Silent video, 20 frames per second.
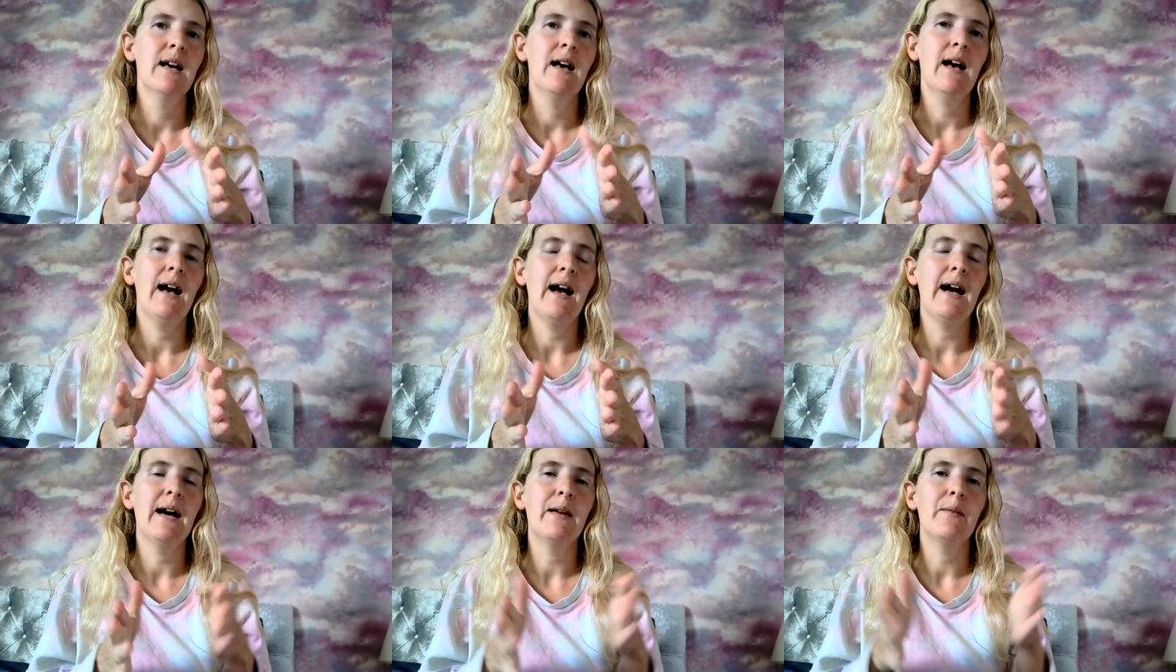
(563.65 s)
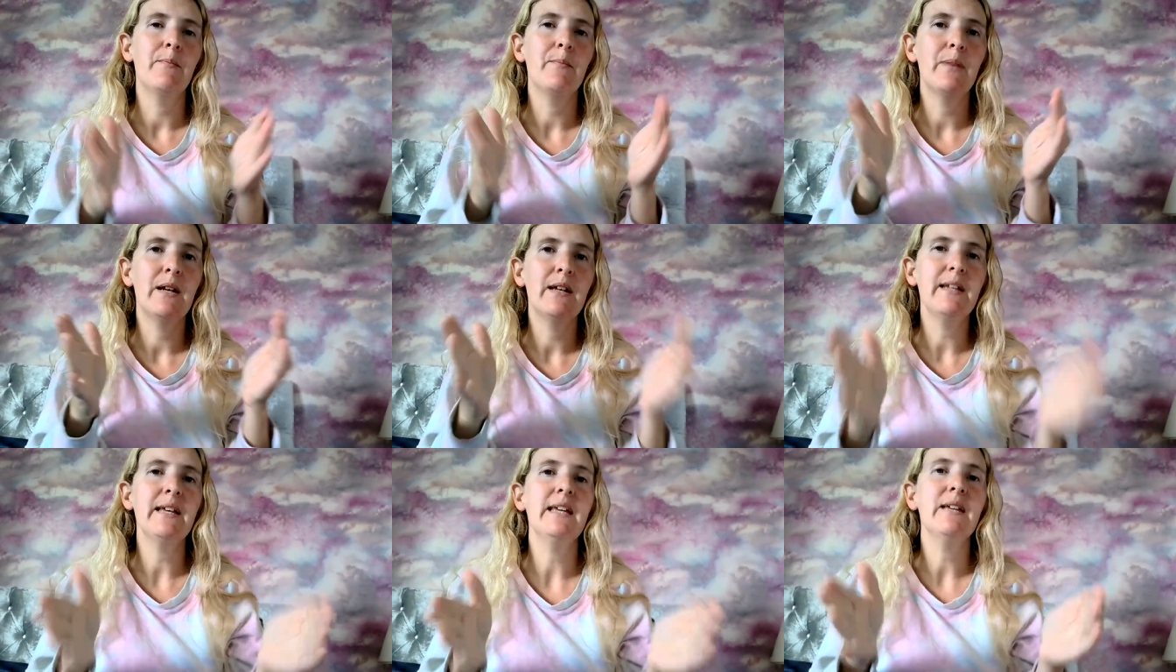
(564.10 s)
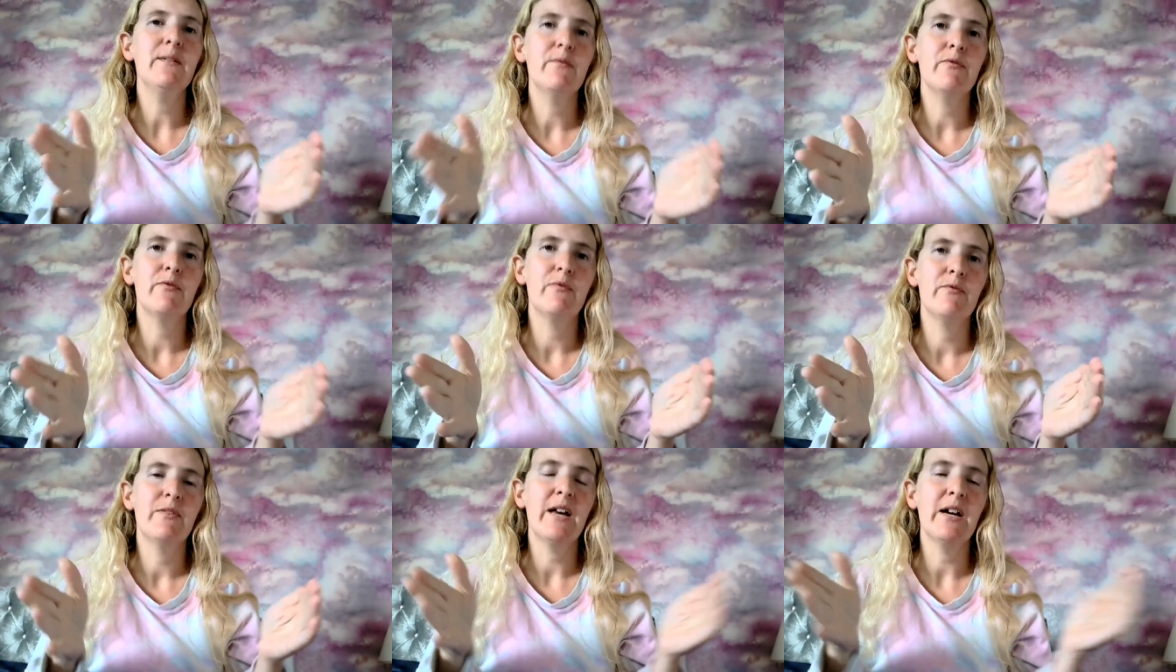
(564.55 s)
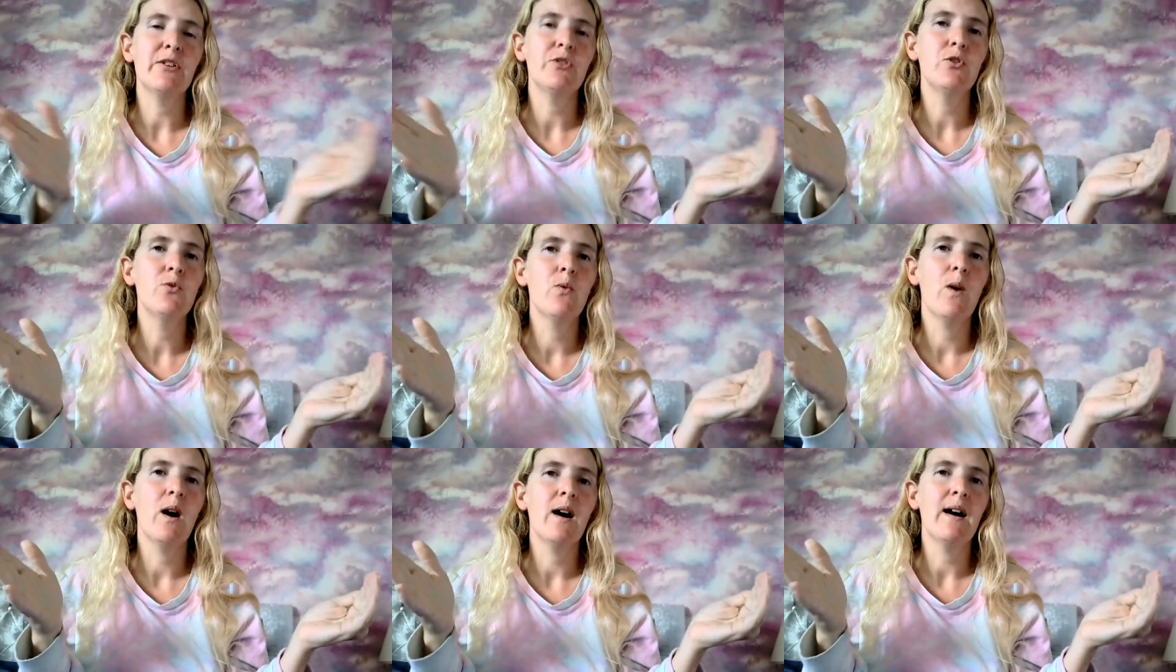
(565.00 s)
and believe that
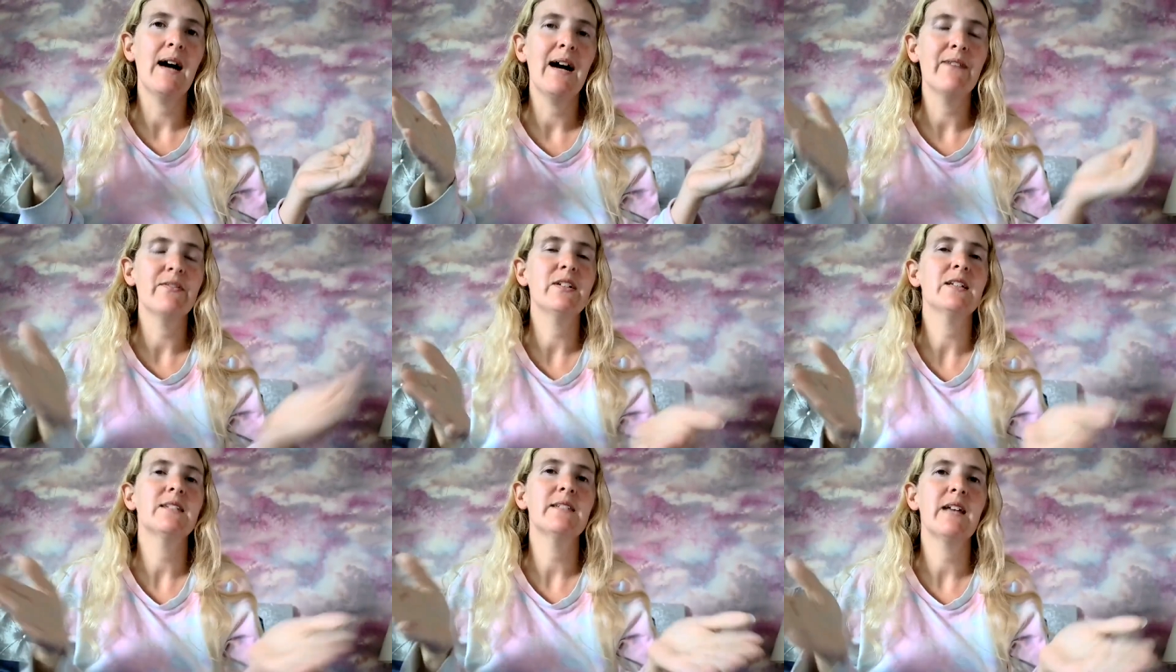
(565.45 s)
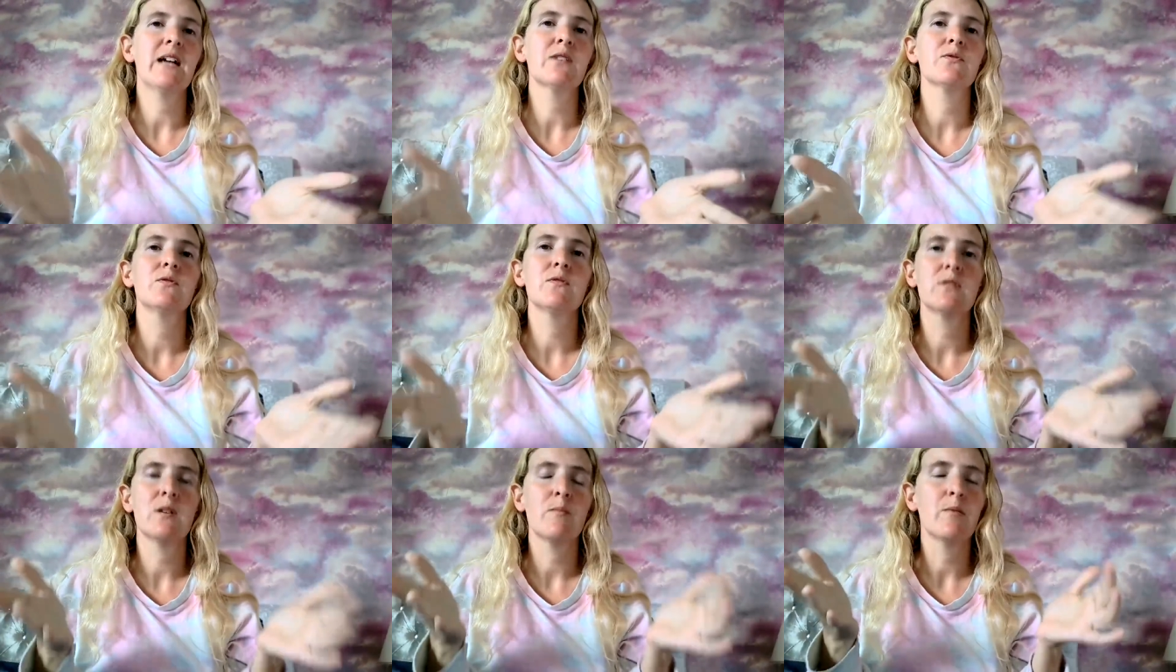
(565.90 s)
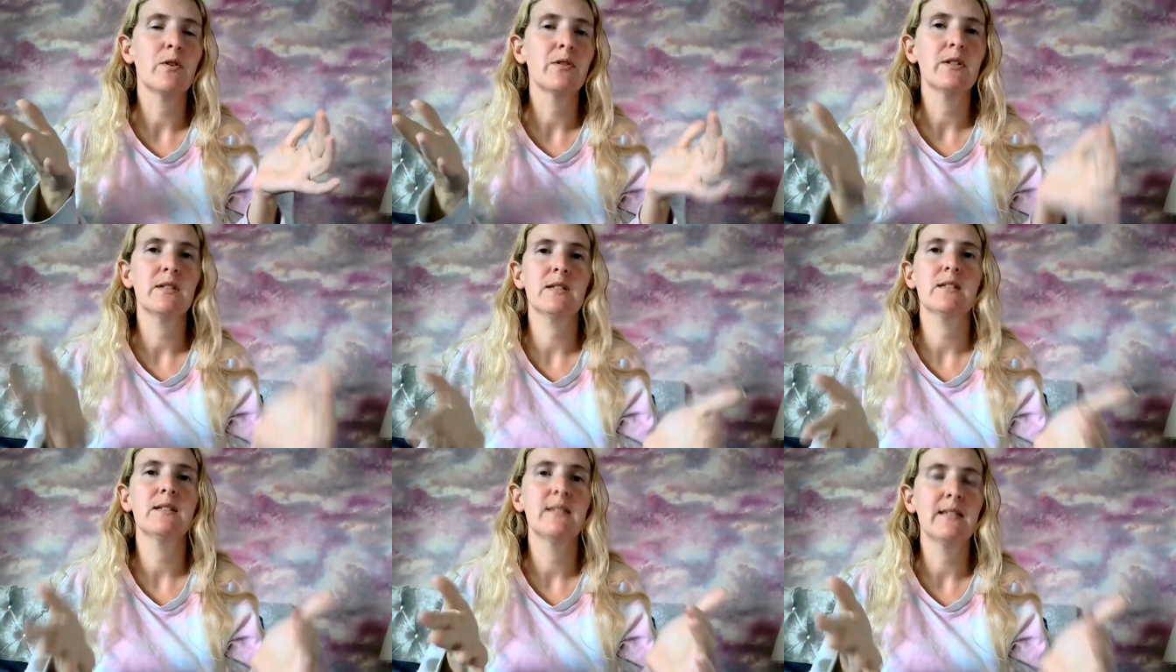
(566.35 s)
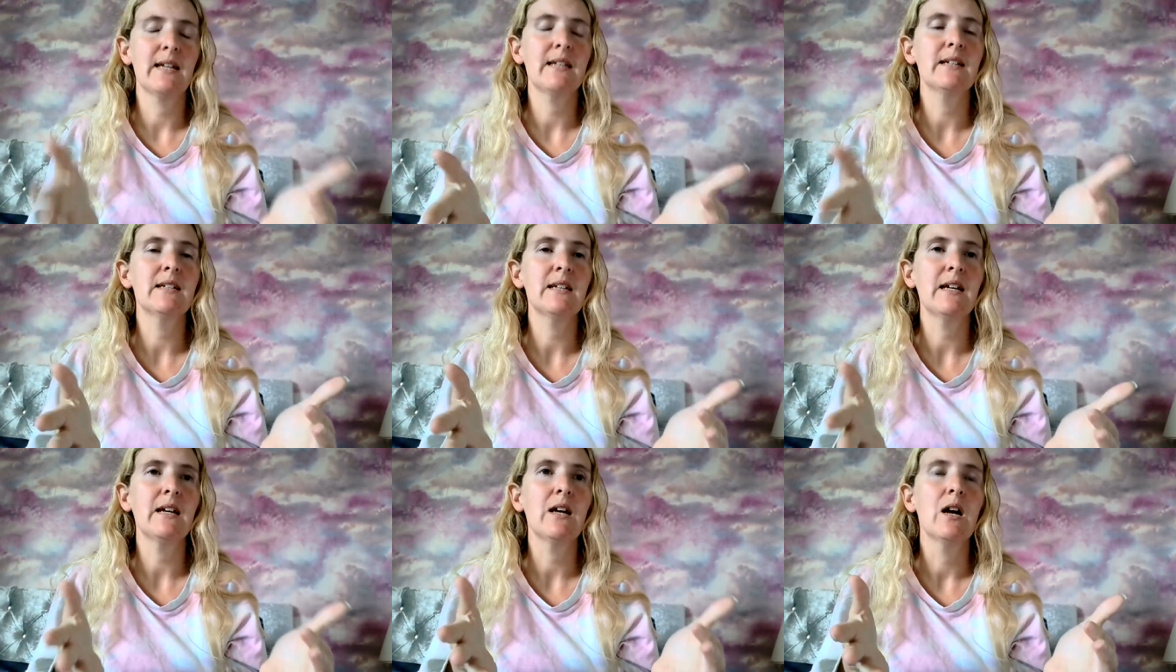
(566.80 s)
you are having sex with someone that's
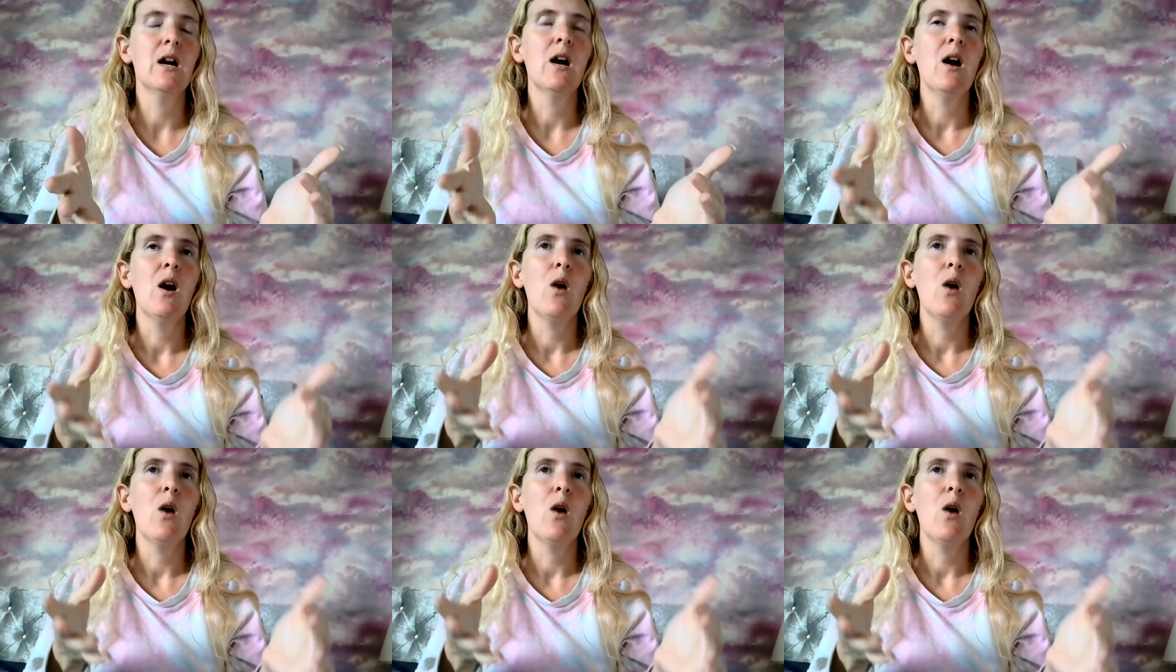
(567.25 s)
consenting